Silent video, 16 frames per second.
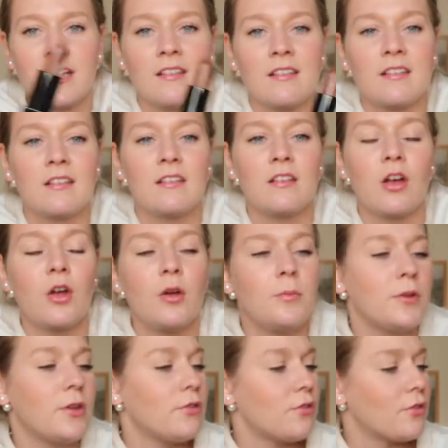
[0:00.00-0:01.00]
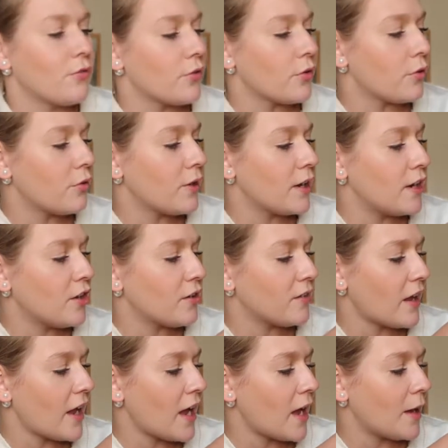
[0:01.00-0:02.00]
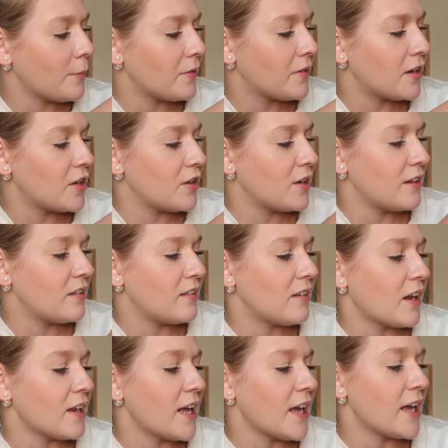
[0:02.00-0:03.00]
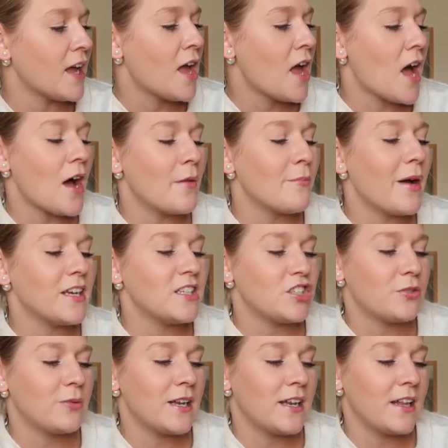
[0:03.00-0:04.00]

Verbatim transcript: It's so beautiful. It looks absolutely stunning. I might do a